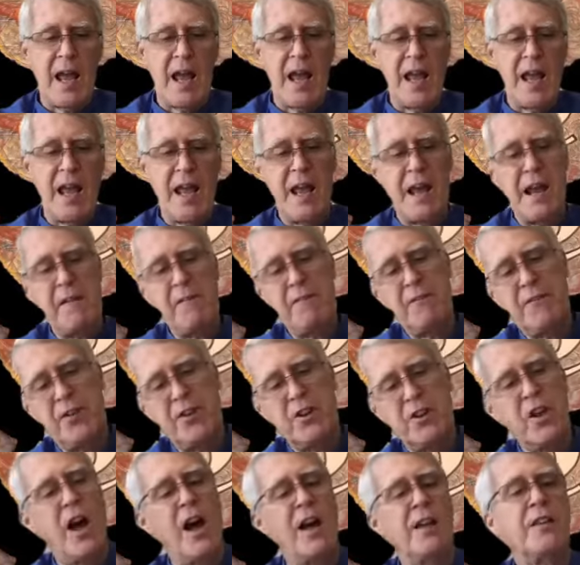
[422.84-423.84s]
a
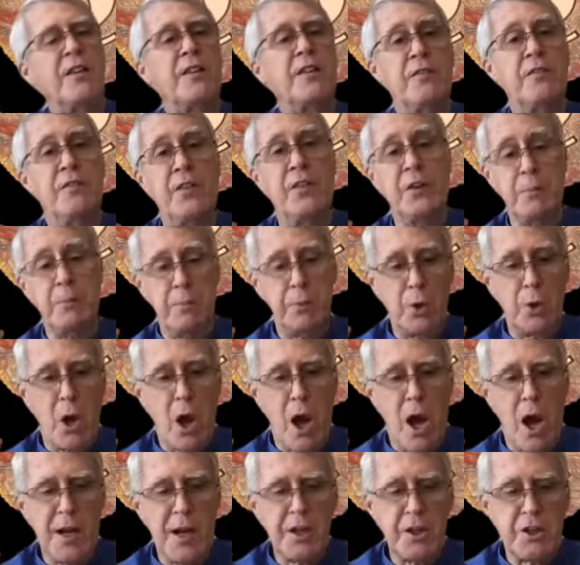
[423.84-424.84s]
philosophy
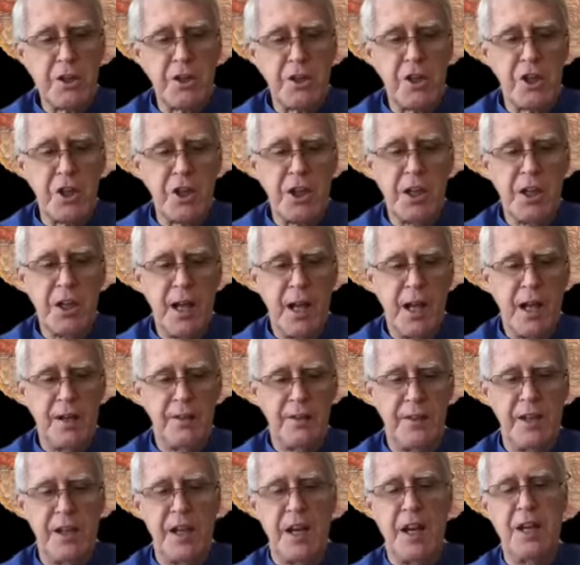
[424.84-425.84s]
prodigy
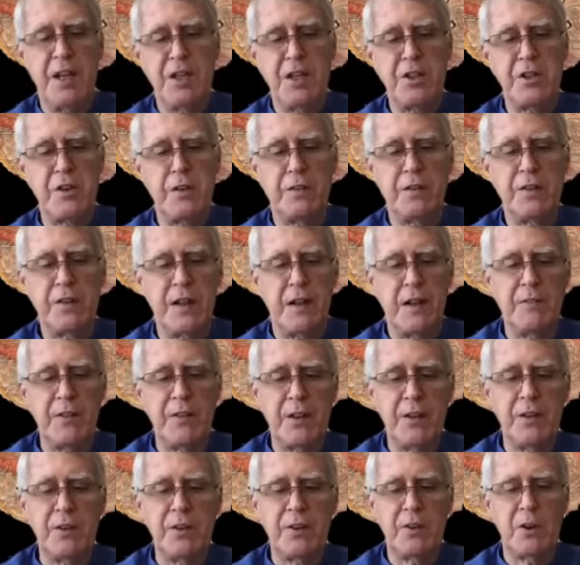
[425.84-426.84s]
at the age of
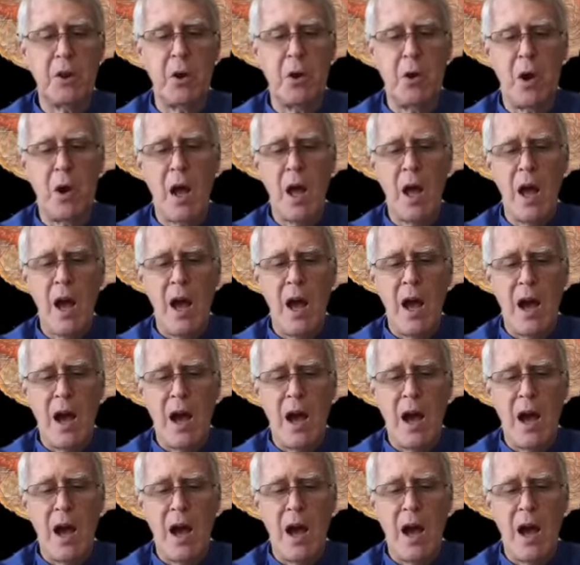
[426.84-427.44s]
seven, so